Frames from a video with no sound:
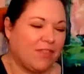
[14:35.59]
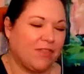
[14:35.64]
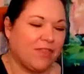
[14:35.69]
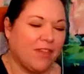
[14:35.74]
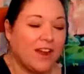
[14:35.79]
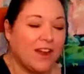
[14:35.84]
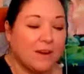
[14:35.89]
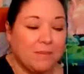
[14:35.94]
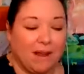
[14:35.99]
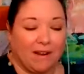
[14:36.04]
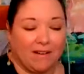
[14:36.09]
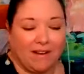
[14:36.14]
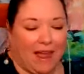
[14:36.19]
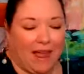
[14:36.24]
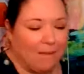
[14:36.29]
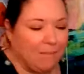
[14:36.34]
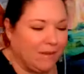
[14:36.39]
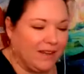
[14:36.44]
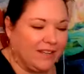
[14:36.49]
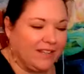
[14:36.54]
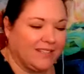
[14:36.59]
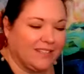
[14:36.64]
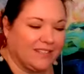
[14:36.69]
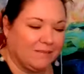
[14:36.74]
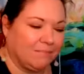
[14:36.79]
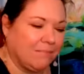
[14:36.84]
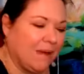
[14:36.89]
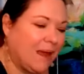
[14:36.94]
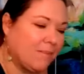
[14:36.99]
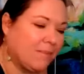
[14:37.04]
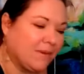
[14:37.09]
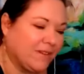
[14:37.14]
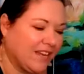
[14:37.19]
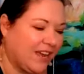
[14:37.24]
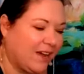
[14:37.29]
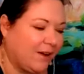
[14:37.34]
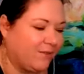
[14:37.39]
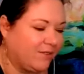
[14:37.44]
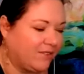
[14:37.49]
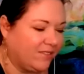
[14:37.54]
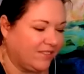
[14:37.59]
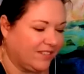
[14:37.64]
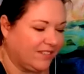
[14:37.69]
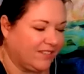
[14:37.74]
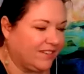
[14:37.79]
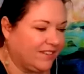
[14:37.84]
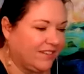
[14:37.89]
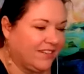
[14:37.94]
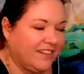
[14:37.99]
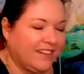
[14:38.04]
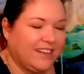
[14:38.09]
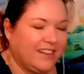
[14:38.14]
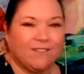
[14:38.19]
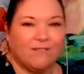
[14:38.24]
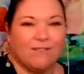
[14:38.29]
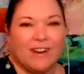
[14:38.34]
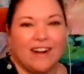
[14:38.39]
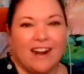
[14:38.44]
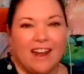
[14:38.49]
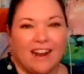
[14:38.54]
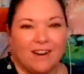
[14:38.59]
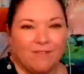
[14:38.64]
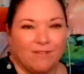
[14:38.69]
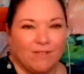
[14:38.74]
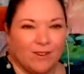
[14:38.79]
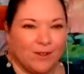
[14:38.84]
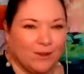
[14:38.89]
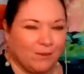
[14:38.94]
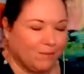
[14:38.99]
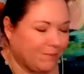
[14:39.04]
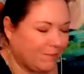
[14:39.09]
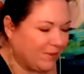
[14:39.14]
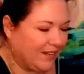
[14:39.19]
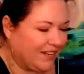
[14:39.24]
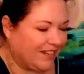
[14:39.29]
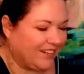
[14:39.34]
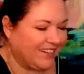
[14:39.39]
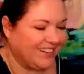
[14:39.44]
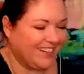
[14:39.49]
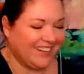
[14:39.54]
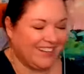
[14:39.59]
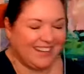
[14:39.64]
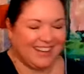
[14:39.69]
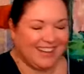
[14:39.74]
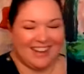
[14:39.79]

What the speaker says: I thought about napkins, paper towels, and ran out of room, but